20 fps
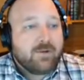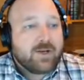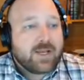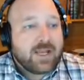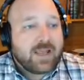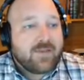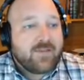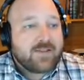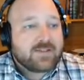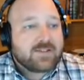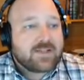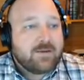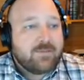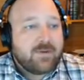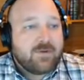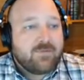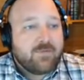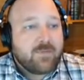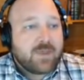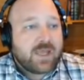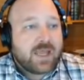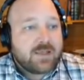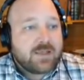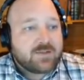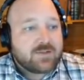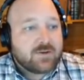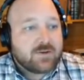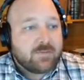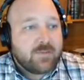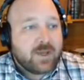And again, that's going to be from the
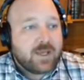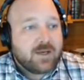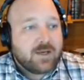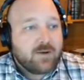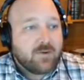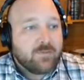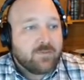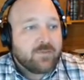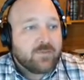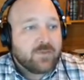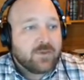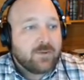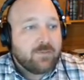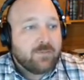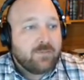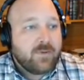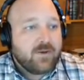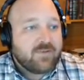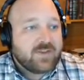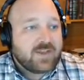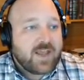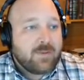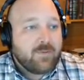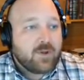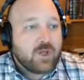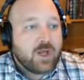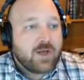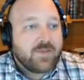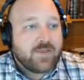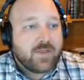insert menu, pivot
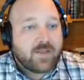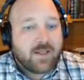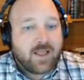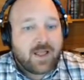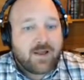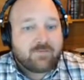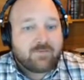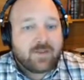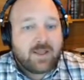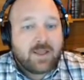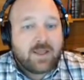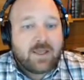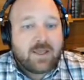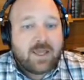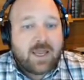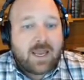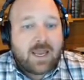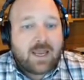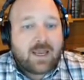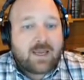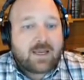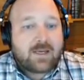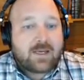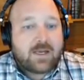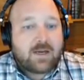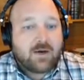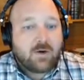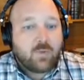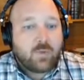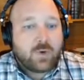table on the left, and
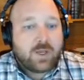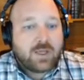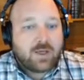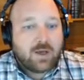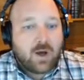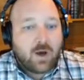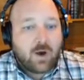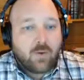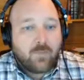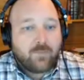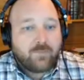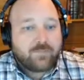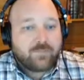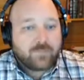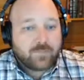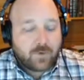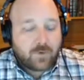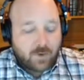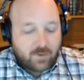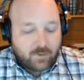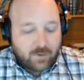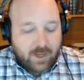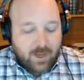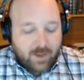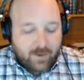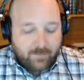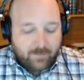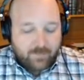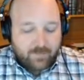here we go. Okay.